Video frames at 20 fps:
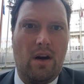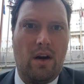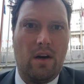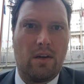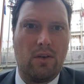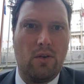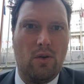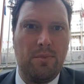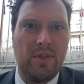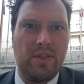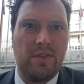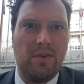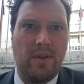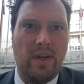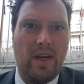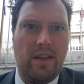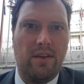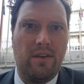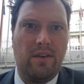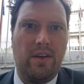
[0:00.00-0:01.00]
are coming
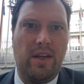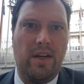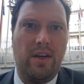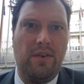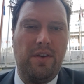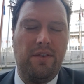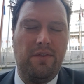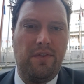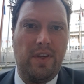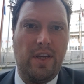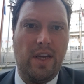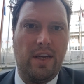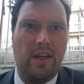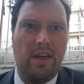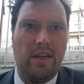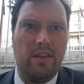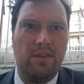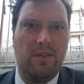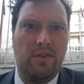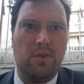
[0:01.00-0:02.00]
together here in
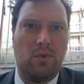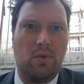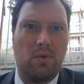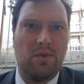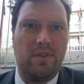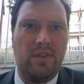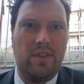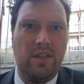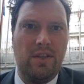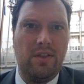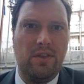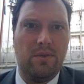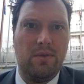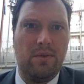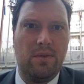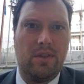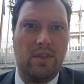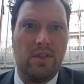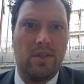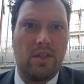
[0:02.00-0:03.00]
Vienna to continue
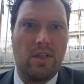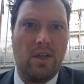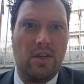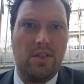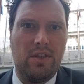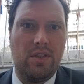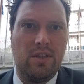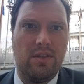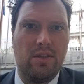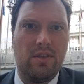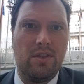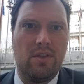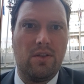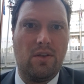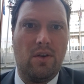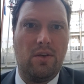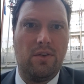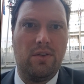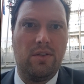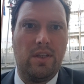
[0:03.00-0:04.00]
discussions
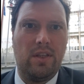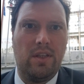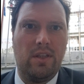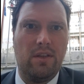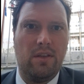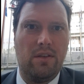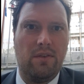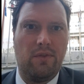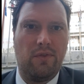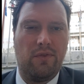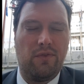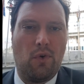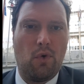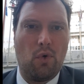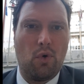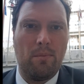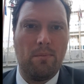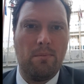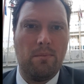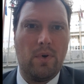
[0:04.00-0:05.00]
on the
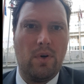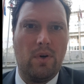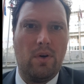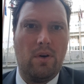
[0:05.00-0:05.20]
reform